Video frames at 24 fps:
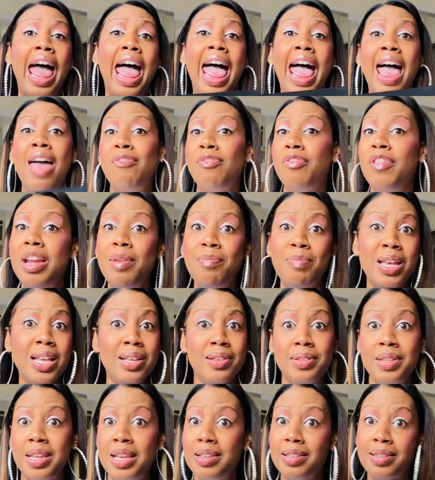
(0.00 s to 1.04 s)
every
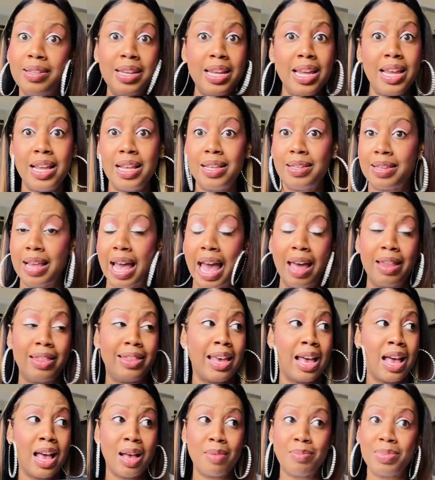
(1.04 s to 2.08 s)
business needs at
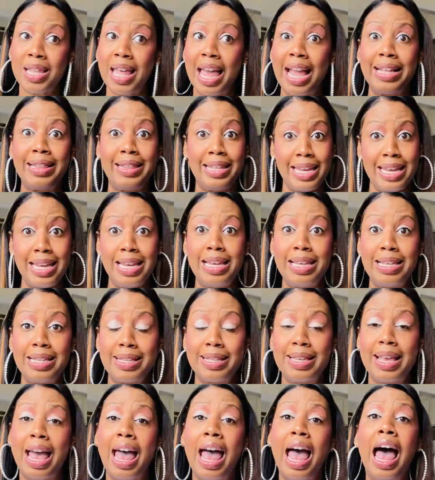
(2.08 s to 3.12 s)
times like
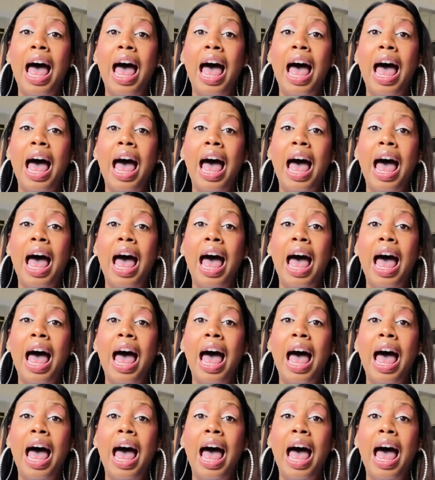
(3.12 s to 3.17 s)
these,